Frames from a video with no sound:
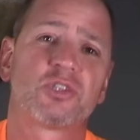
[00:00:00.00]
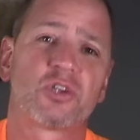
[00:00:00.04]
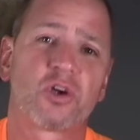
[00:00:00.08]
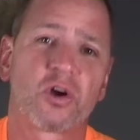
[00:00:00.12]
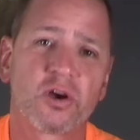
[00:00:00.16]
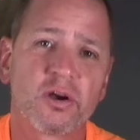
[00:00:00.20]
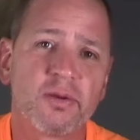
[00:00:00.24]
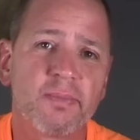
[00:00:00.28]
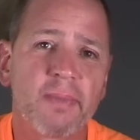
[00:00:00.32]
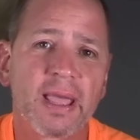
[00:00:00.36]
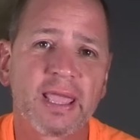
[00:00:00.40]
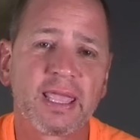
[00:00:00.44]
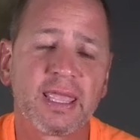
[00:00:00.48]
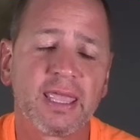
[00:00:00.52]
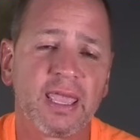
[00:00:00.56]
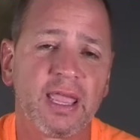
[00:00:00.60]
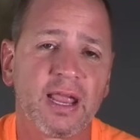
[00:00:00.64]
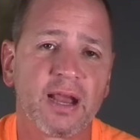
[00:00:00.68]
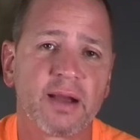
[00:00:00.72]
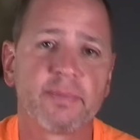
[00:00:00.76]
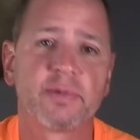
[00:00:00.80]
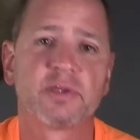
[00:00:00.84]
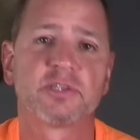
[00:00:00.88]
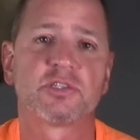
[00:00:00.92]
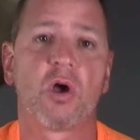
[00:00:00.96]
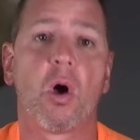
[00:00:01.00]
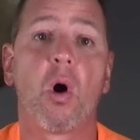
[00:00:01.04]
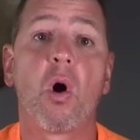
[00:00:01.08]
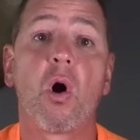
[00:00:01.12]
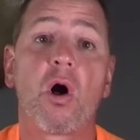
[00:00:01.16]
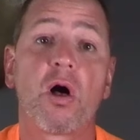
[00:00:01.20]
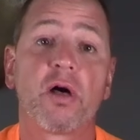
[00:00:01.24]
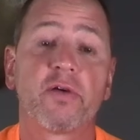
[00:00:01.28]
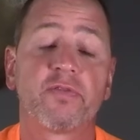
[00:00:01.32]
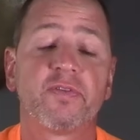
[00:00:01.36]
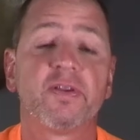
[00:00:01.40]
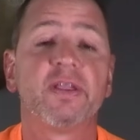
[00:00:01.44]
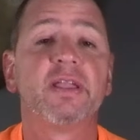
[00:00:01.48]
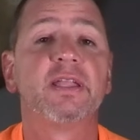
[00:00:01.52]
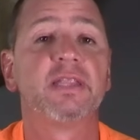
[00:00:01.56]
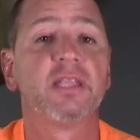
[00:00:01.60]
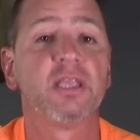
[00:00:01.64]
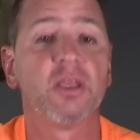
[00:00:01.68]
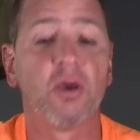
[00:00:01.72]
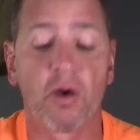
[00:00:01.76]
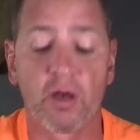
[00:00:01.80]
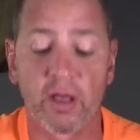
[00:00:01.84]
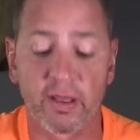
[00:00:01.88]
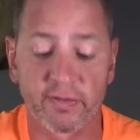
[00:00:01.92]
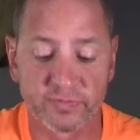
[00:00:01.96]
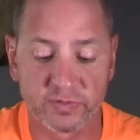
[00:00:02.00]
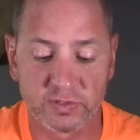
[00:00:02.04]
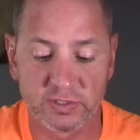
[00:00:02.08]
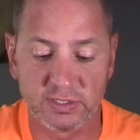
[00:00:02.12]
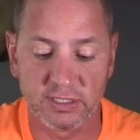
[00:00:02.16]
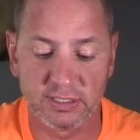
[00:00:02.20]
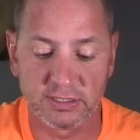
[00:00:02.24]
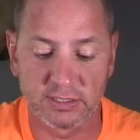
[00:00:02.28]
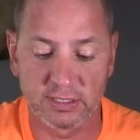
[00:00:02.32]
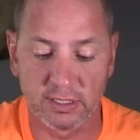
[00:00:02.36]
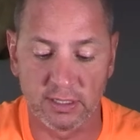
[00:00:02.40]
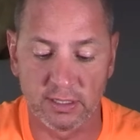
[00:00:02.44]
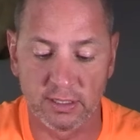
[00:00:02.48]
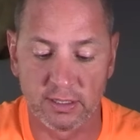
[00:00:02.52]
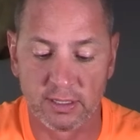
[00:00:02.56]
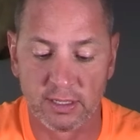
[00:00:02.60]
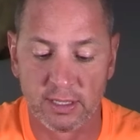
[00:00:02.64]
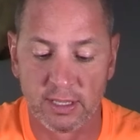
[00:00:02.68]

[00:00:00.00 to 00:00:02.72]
turn my cameras off in the off season.